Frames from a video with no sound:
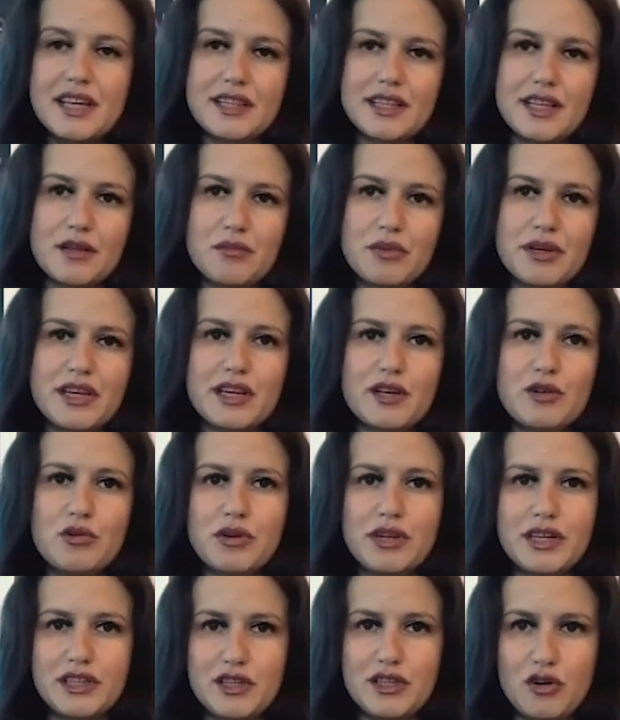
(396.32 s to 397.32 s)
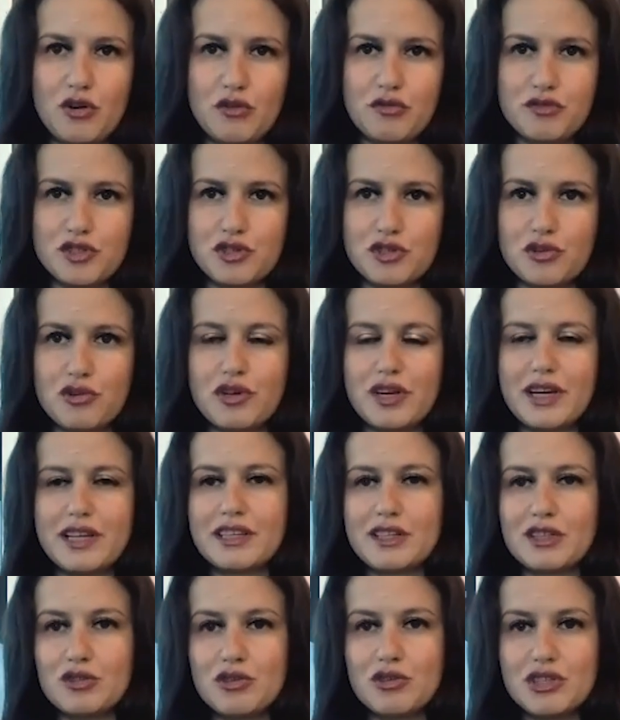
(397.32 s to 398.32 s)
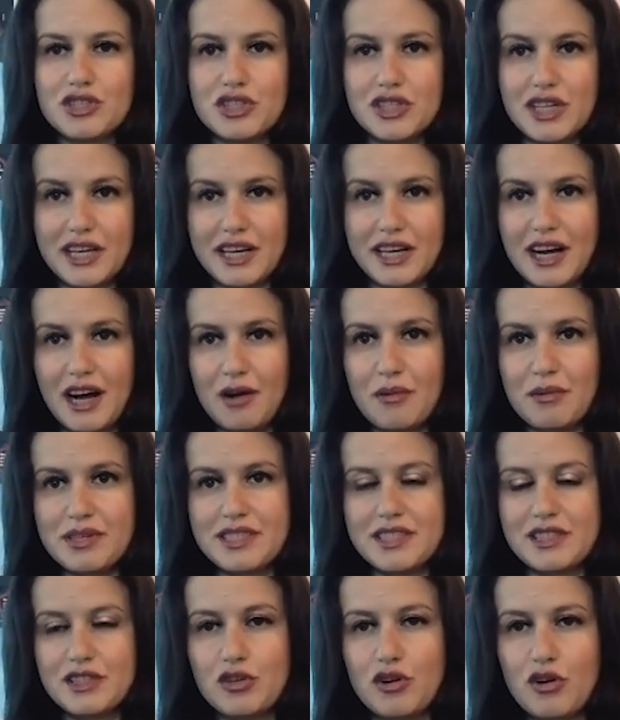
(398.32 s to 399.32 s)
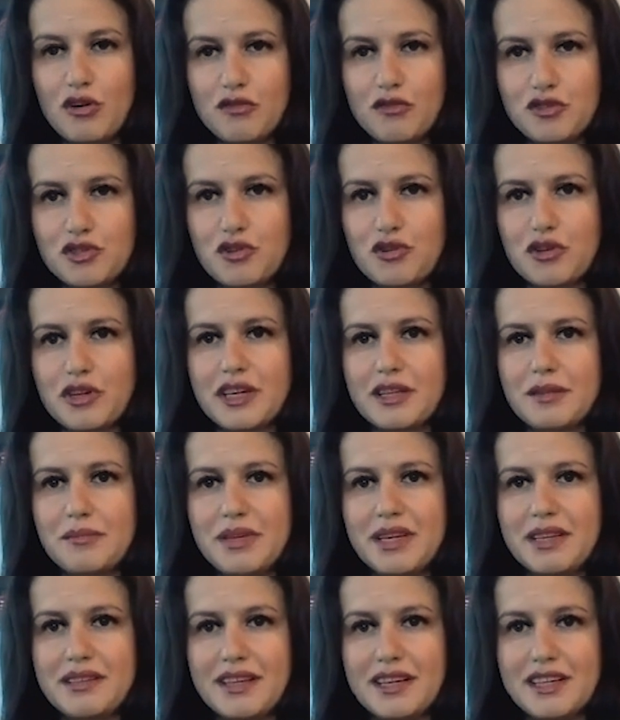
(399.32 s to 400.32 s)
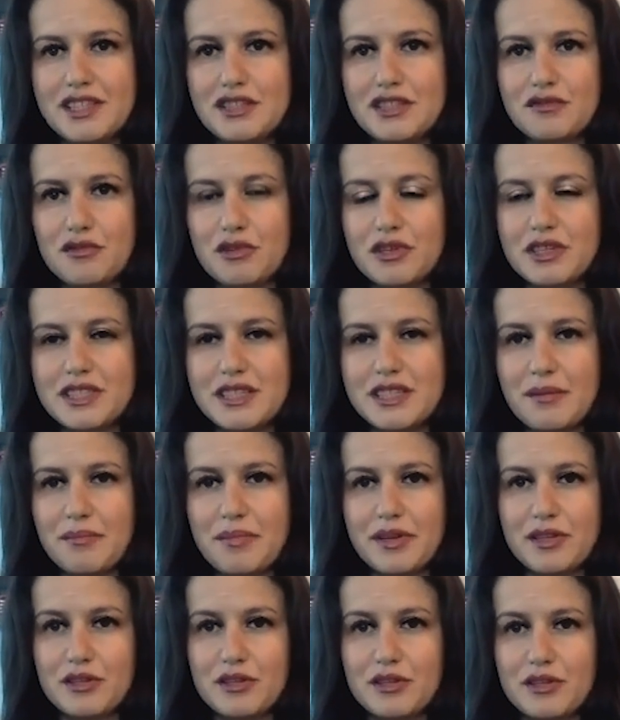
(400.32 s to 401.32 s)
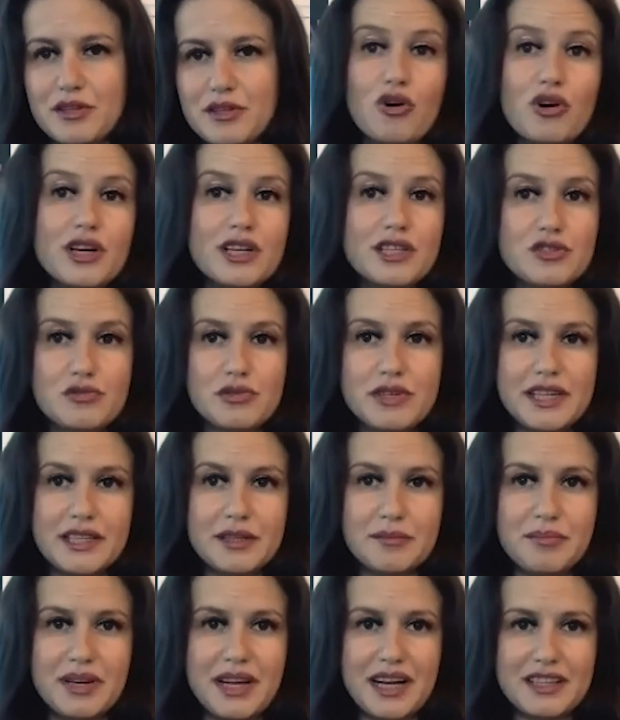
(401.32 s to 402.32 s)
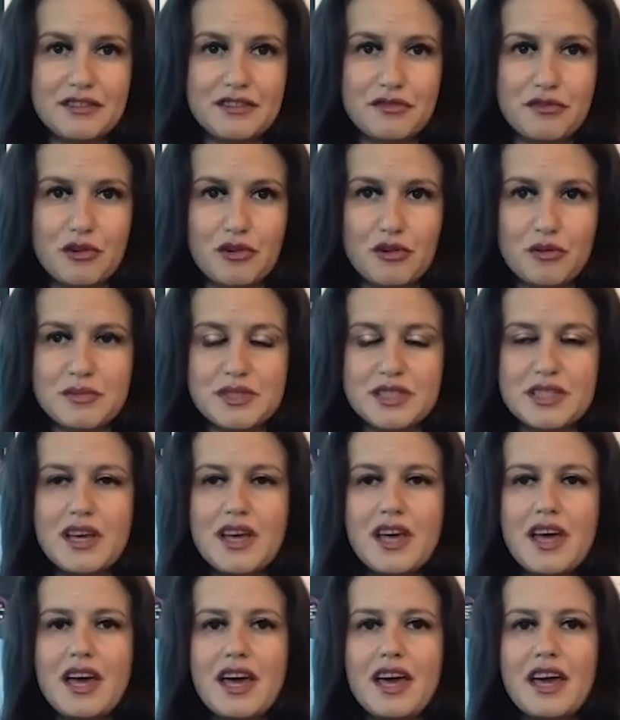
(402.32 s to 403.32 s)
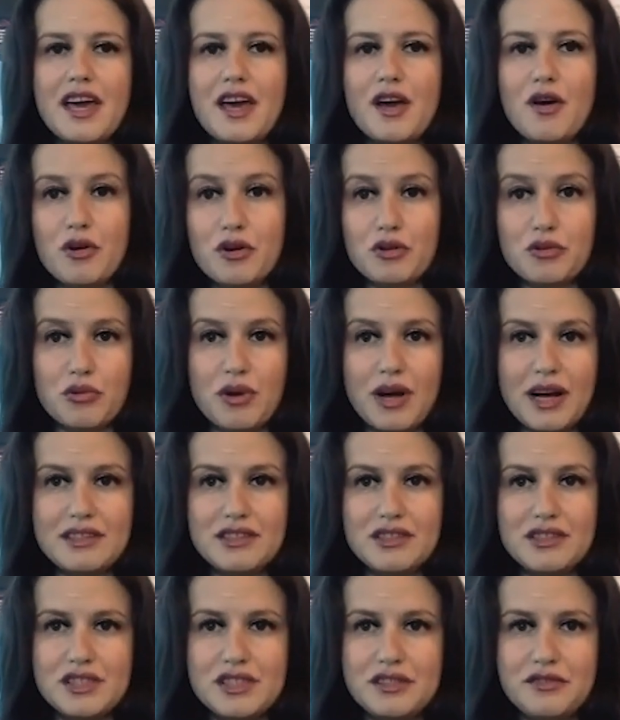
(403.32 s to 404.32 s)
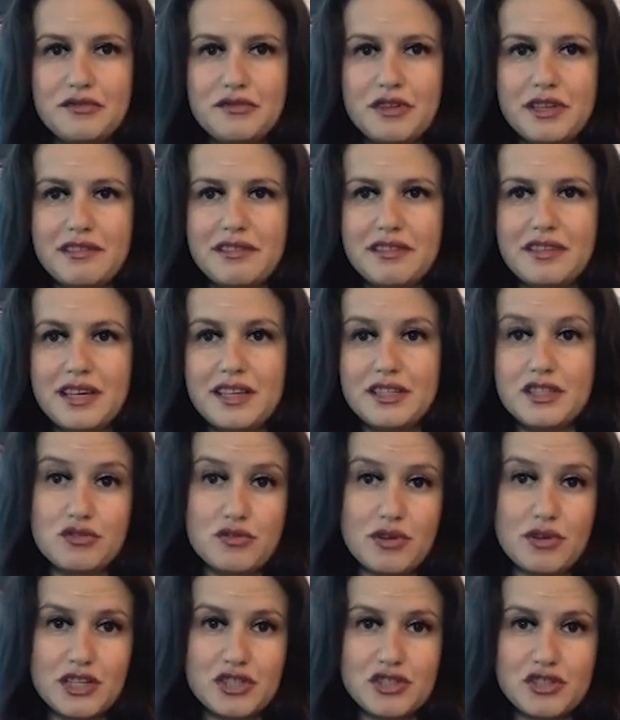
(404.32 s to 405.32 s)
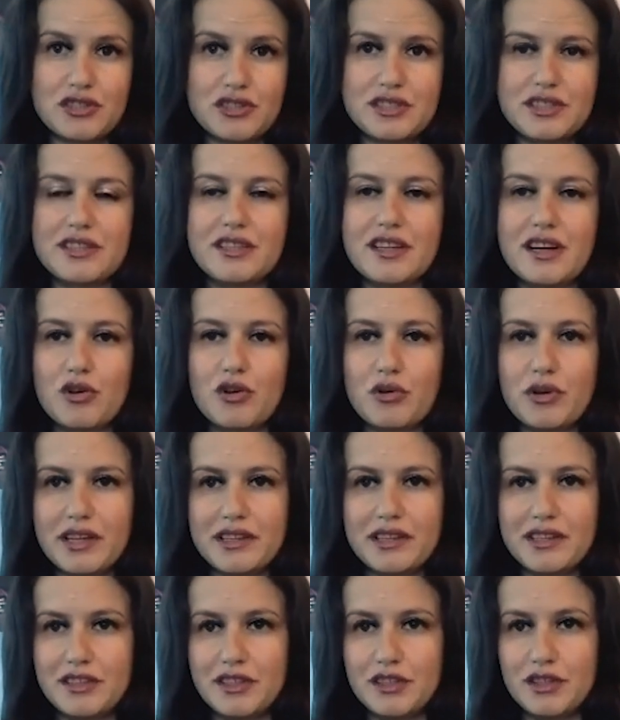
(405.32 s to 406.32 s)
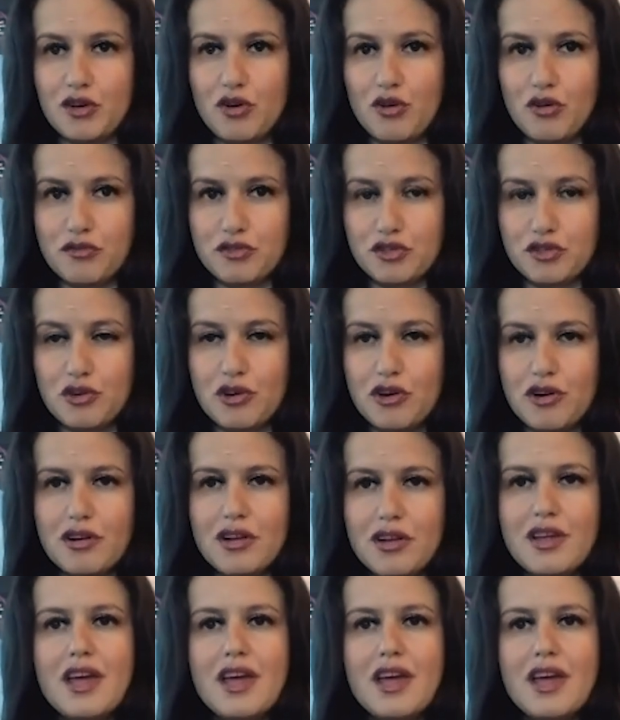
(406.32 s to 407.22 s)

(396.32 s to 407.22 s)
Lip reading: then we can look in the offshore. A technology like ours in the offshore can be attached, for example, to oil drilling platforms or to other different structures that are located in the offshore.